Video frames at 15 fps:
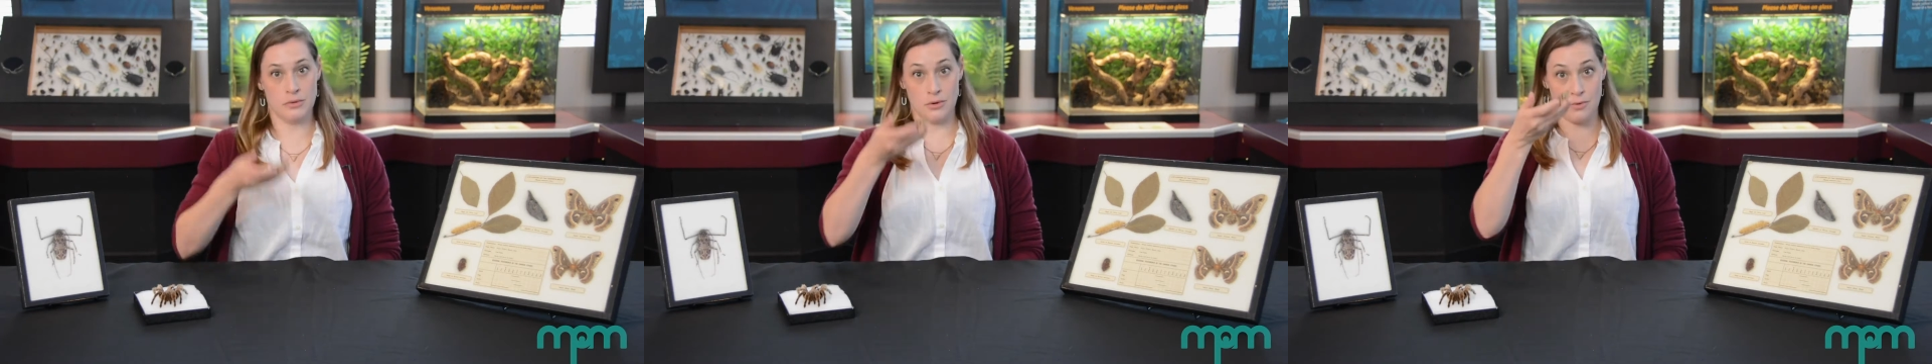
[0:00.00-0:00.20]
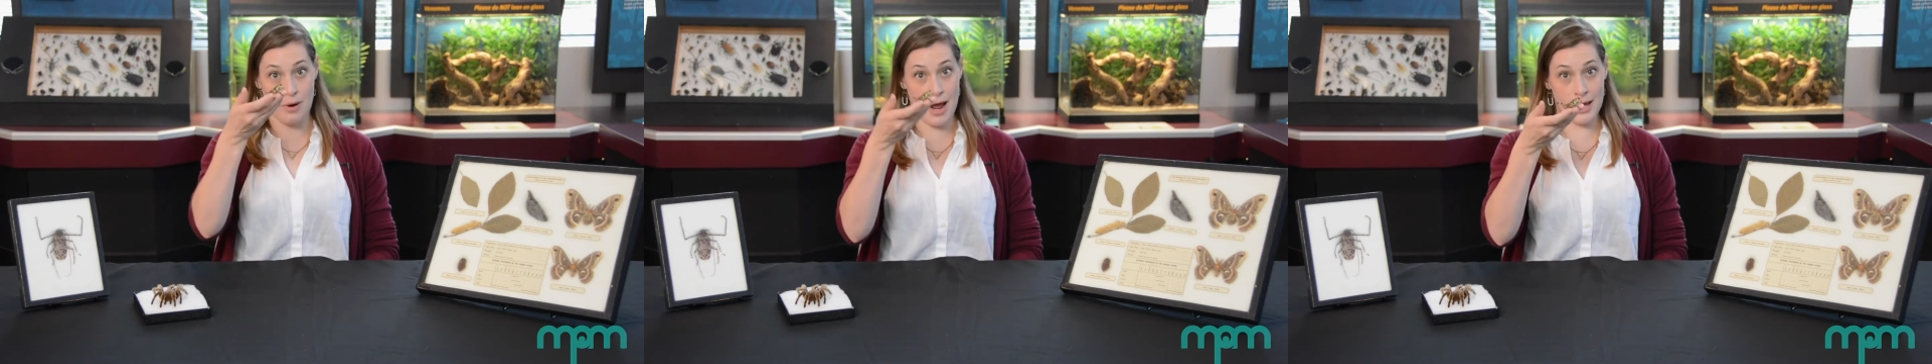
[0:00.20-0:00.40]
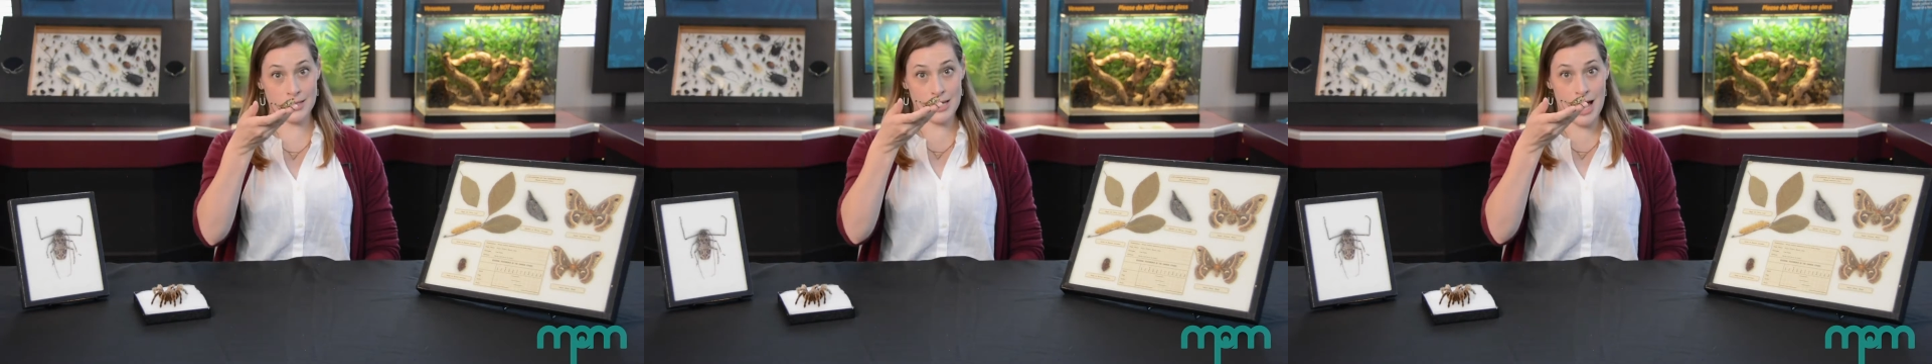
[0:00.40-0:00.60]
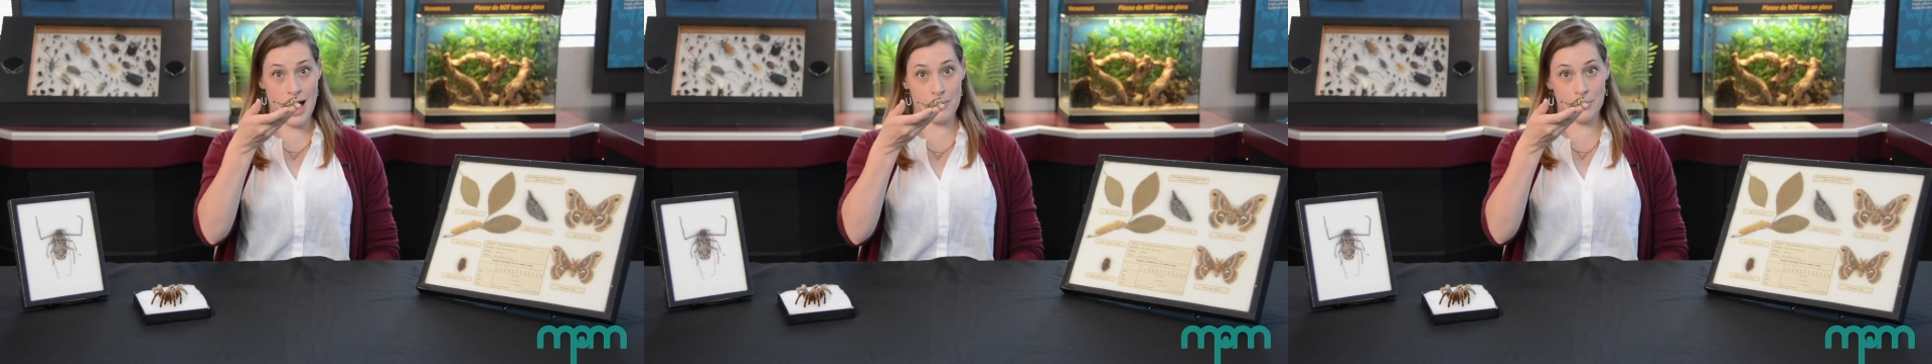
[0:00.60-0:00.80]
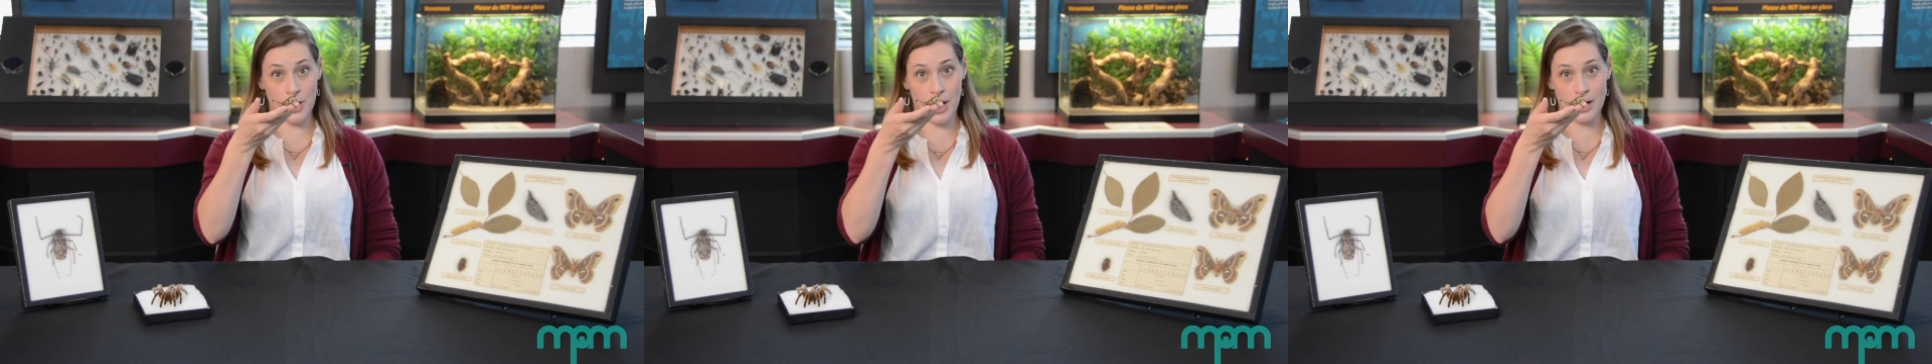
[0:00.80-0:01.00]

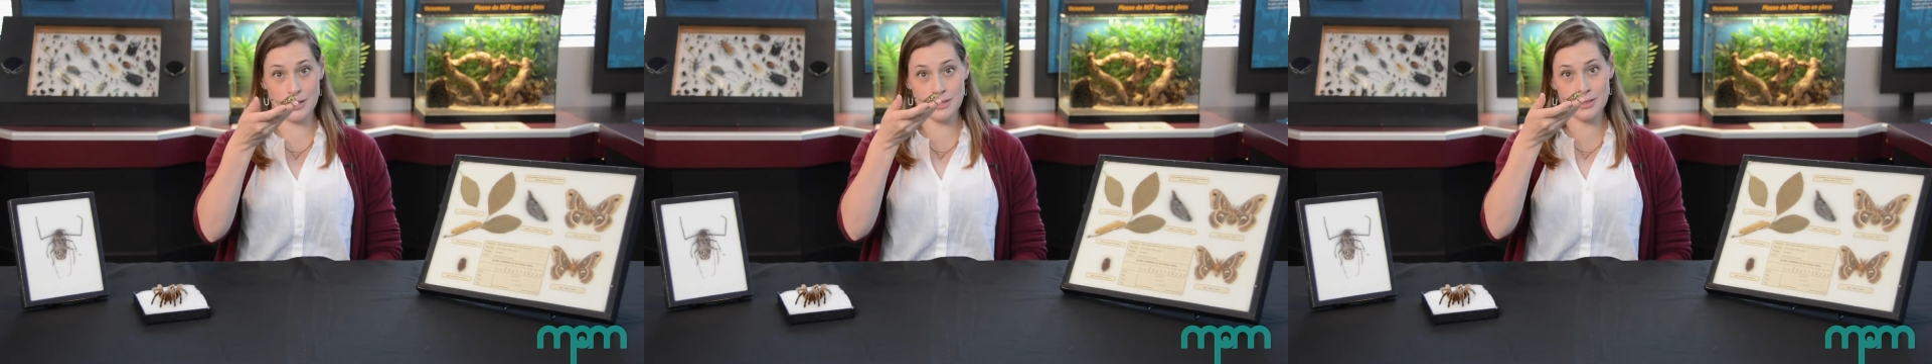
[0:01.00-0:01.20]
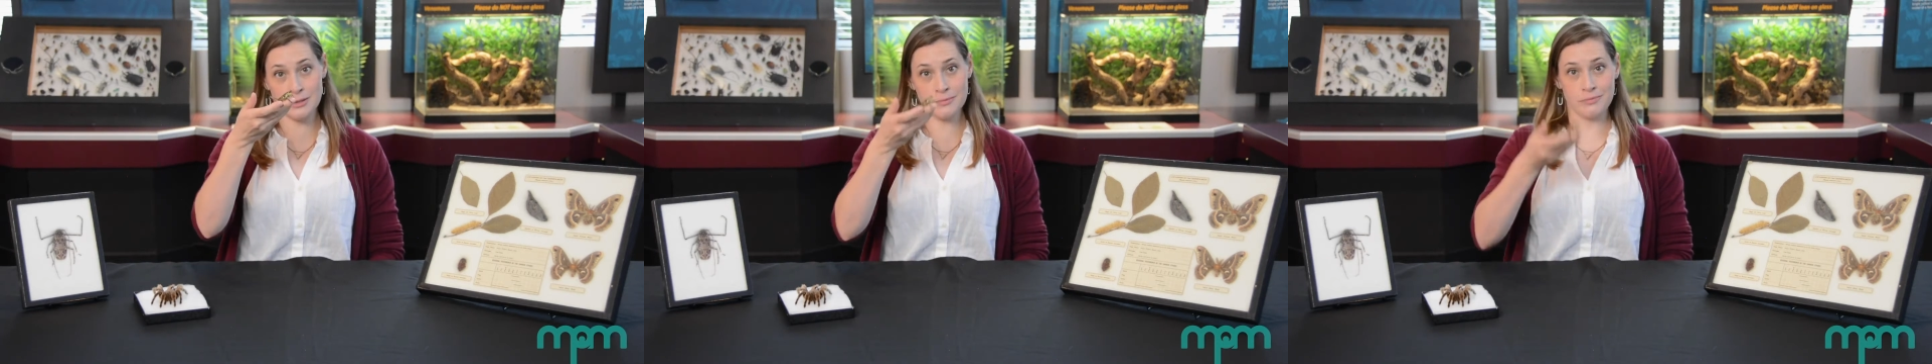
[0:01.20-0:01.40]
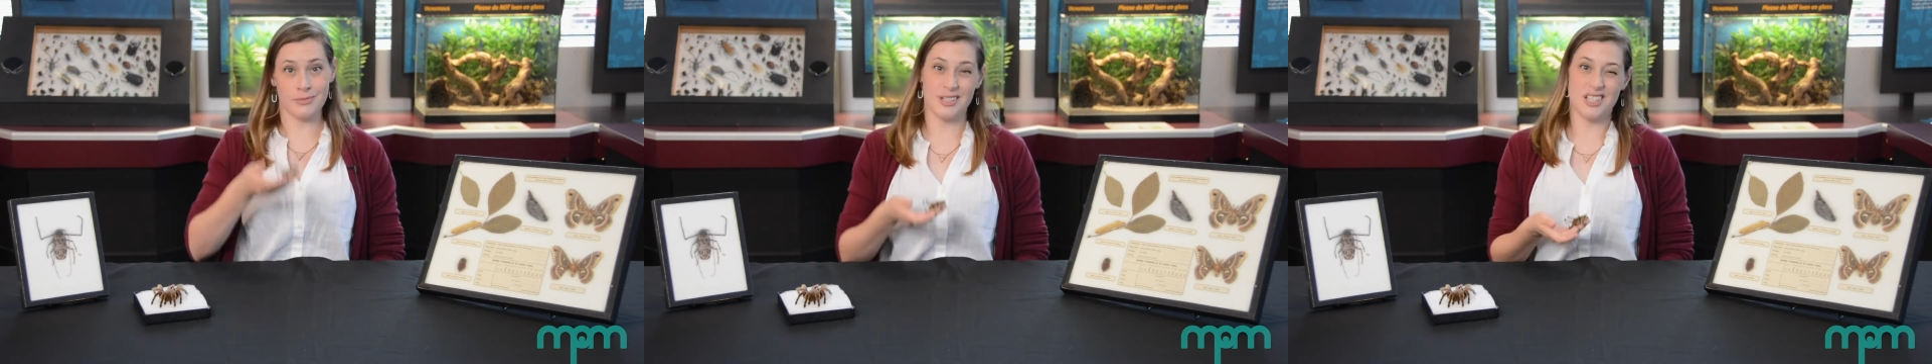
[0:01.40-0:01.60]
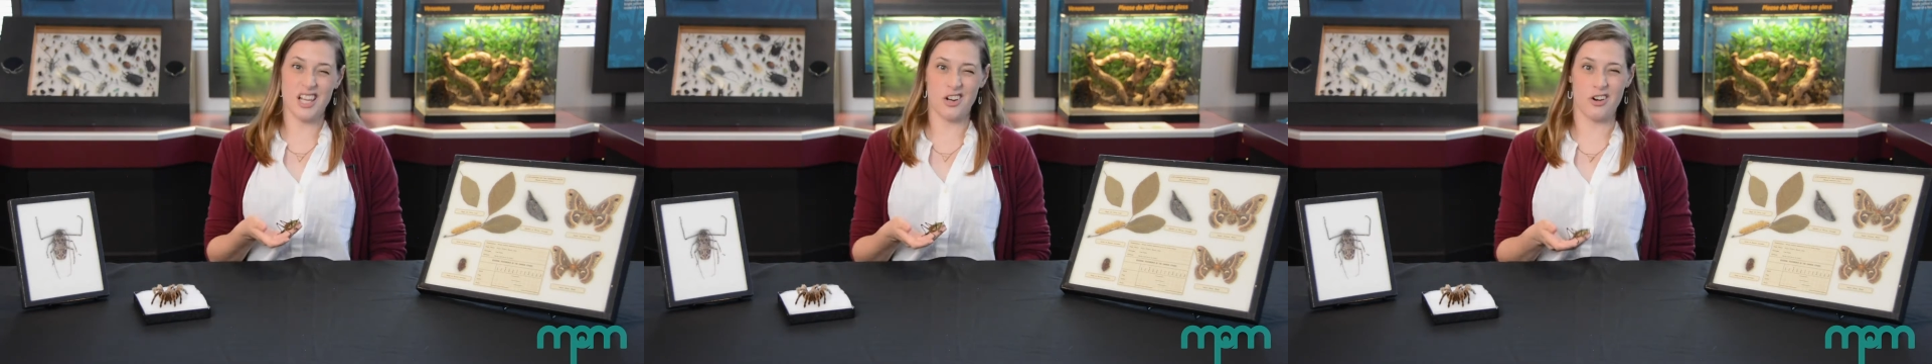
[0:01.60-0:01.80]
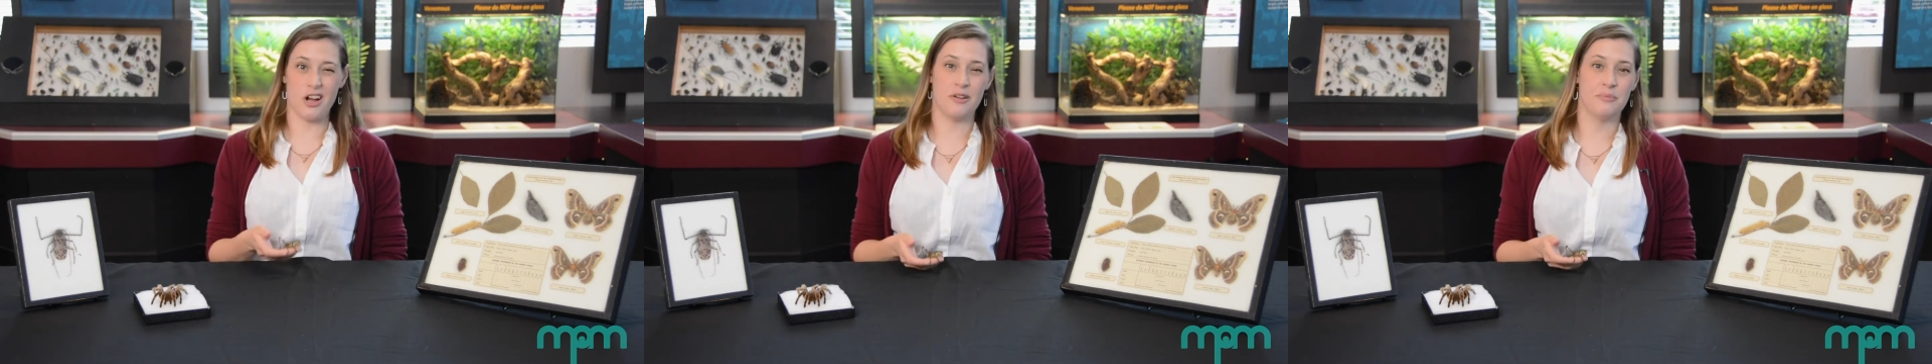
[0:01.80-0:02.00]
grasshoppers,
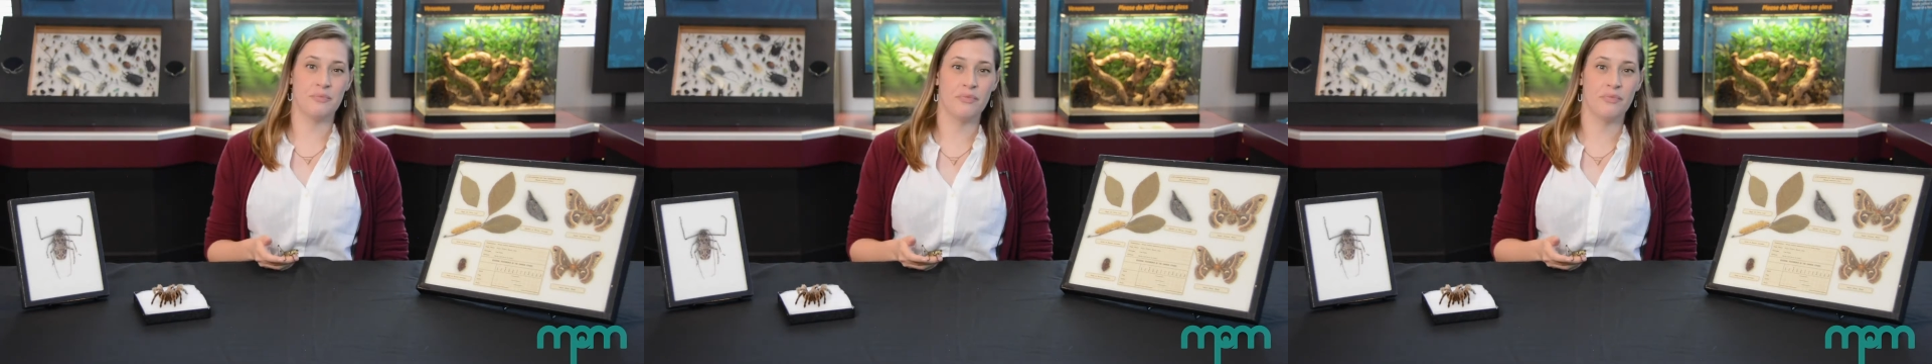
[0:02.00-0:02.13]
etc.